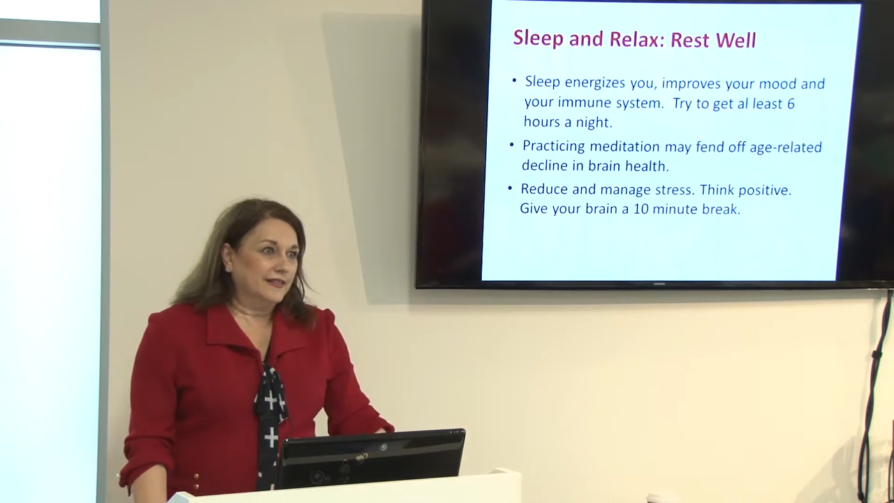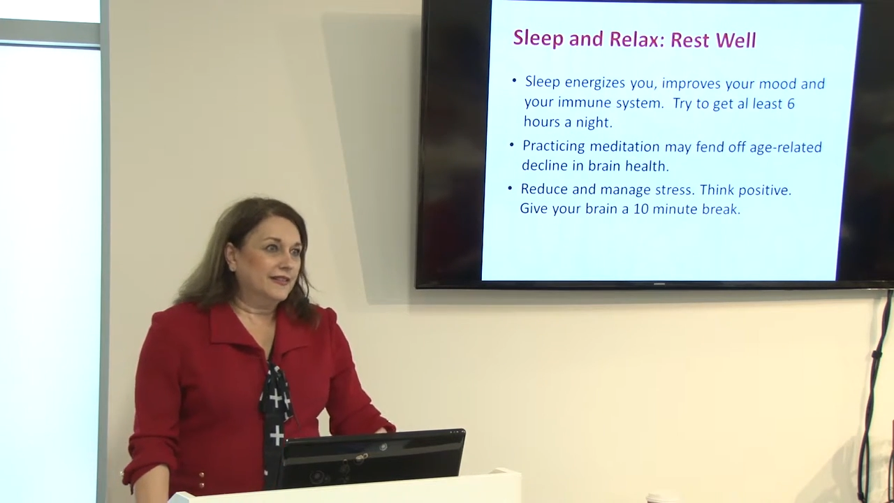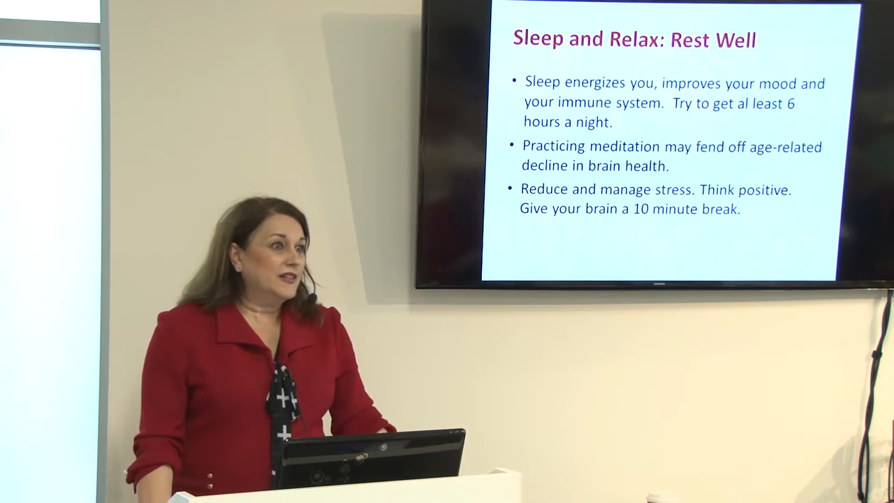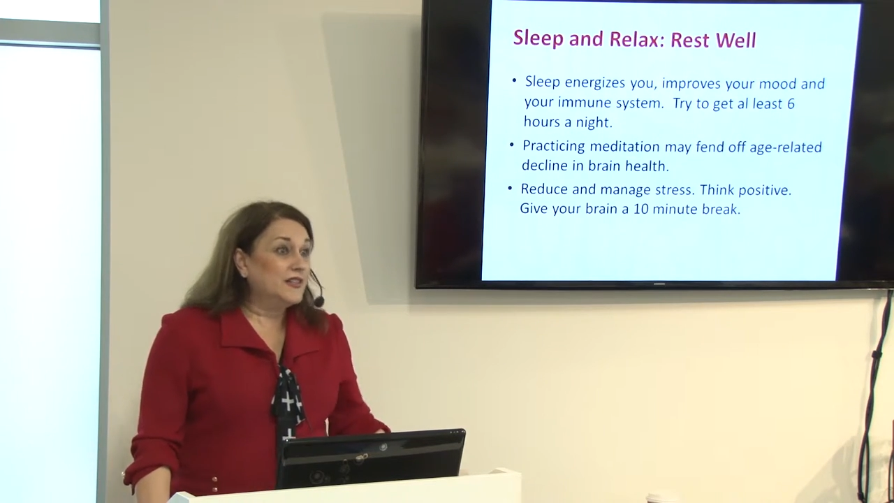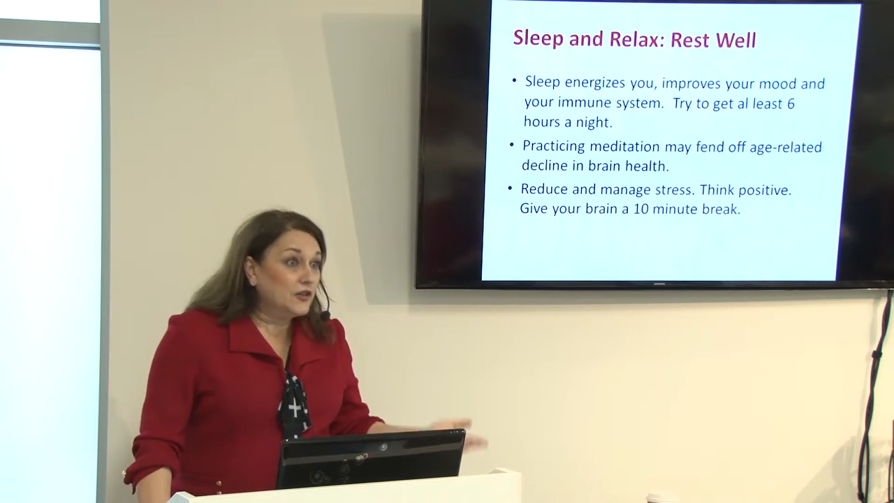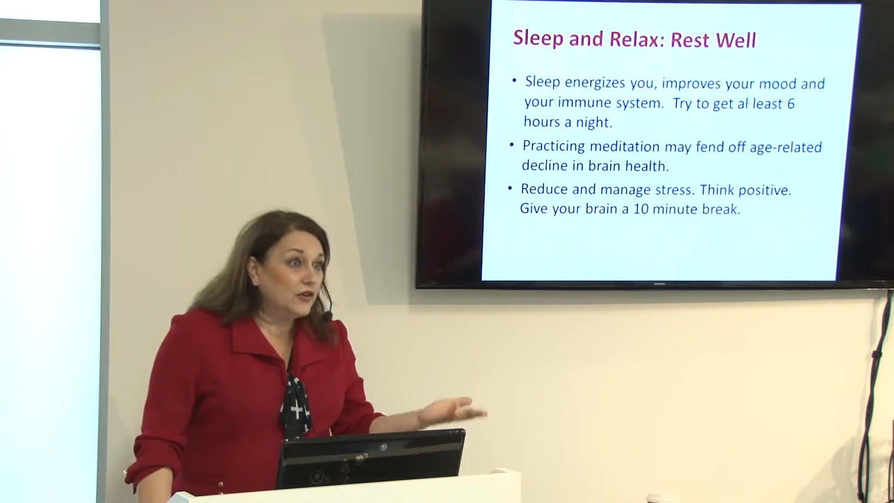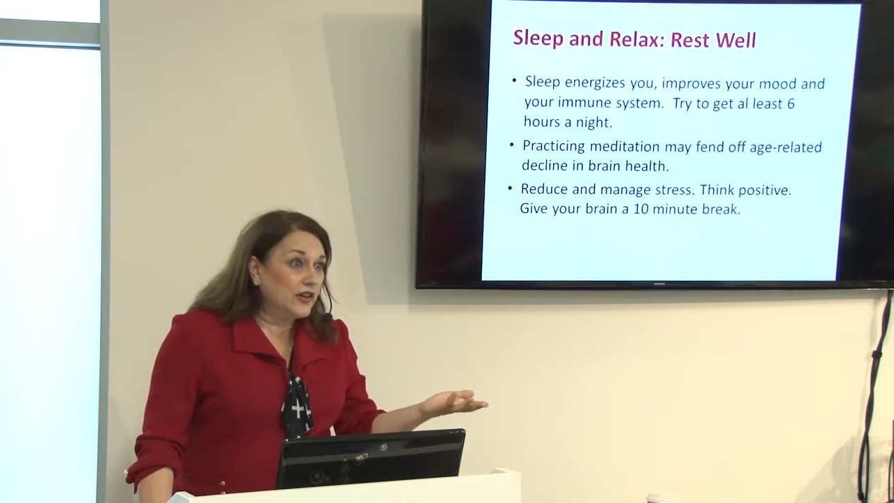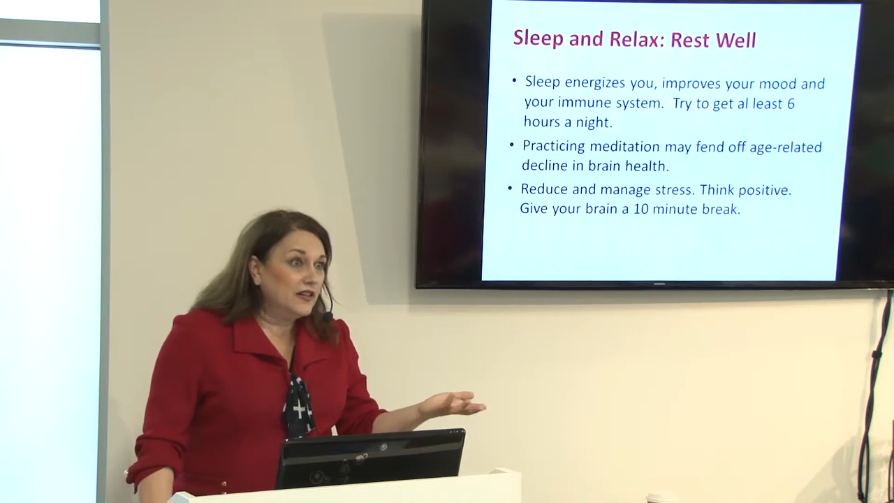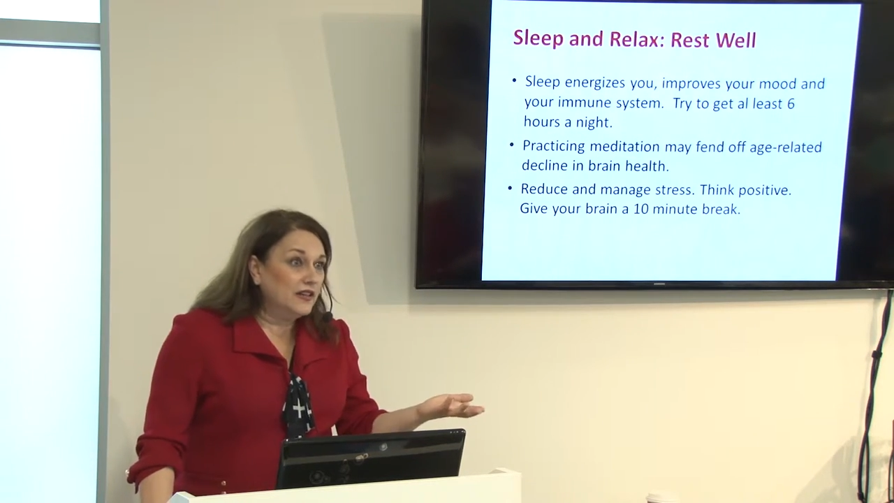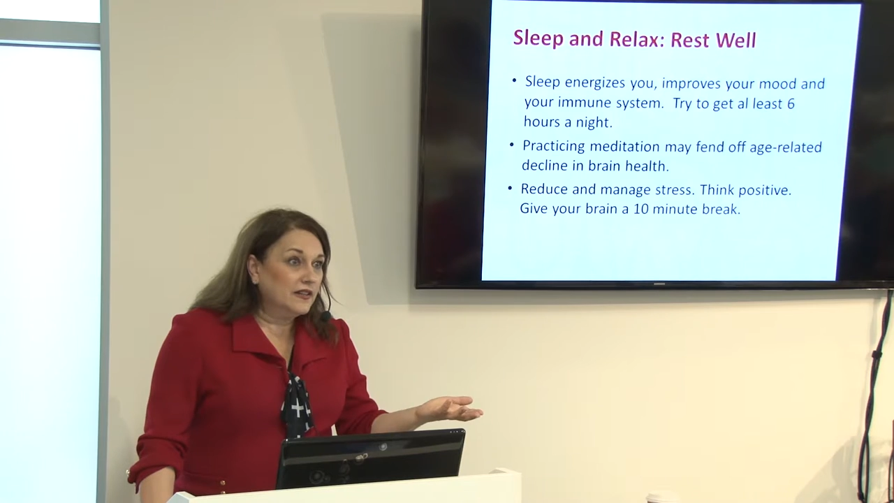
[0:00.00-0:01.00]
Isn't it
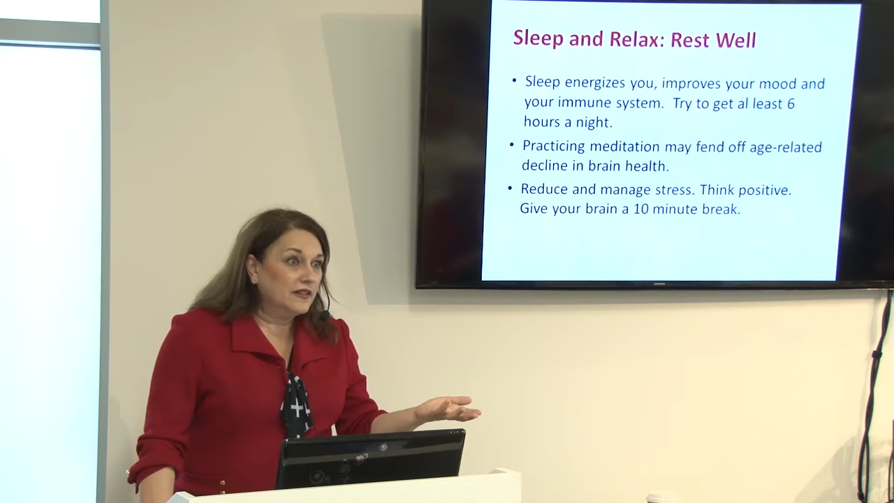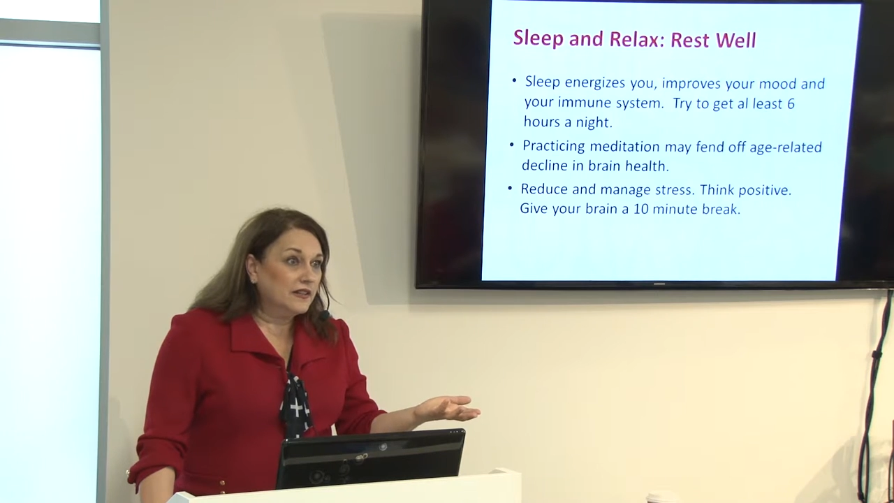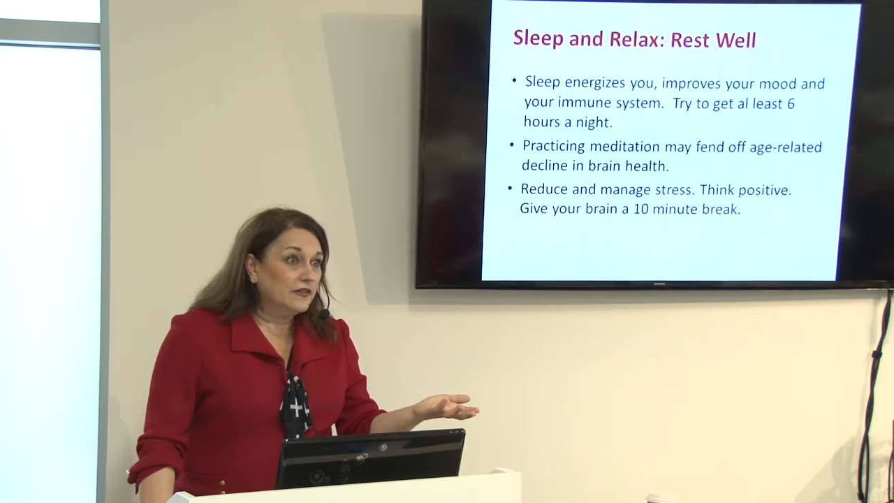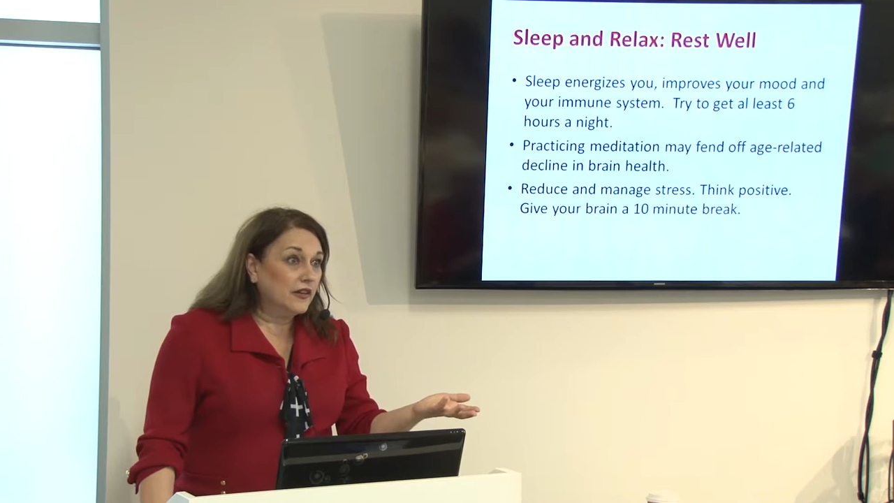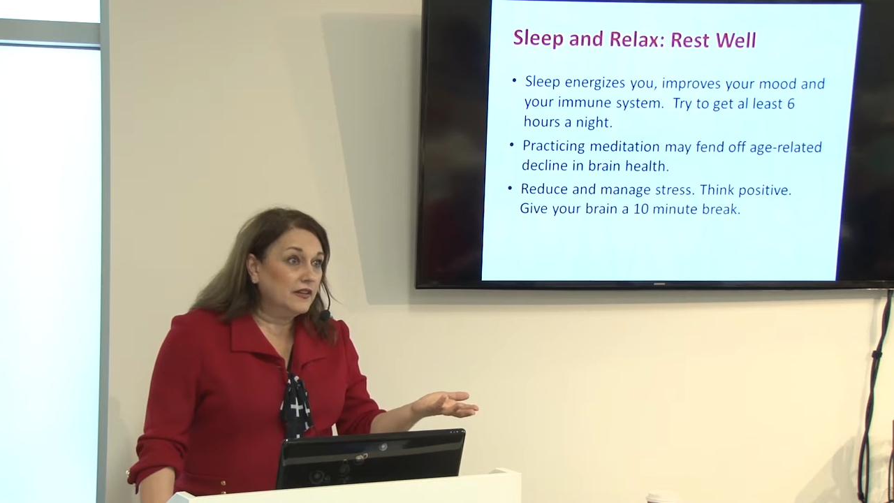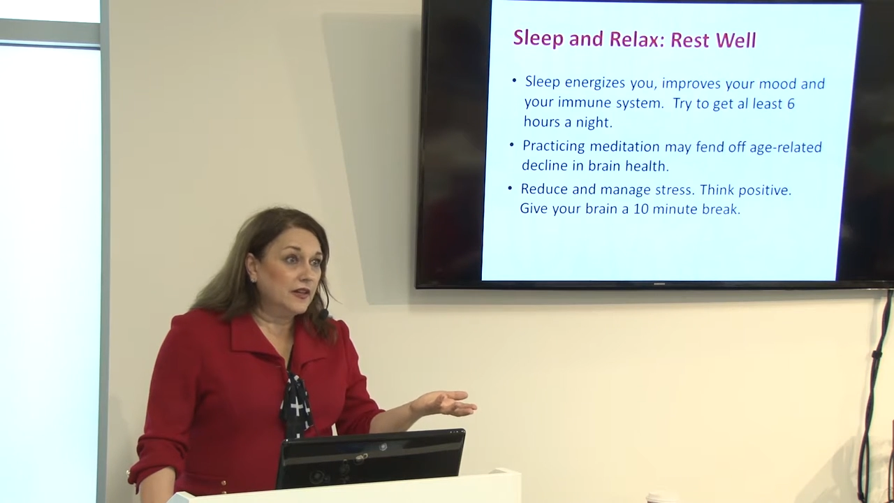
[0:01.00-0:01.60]
great? Right?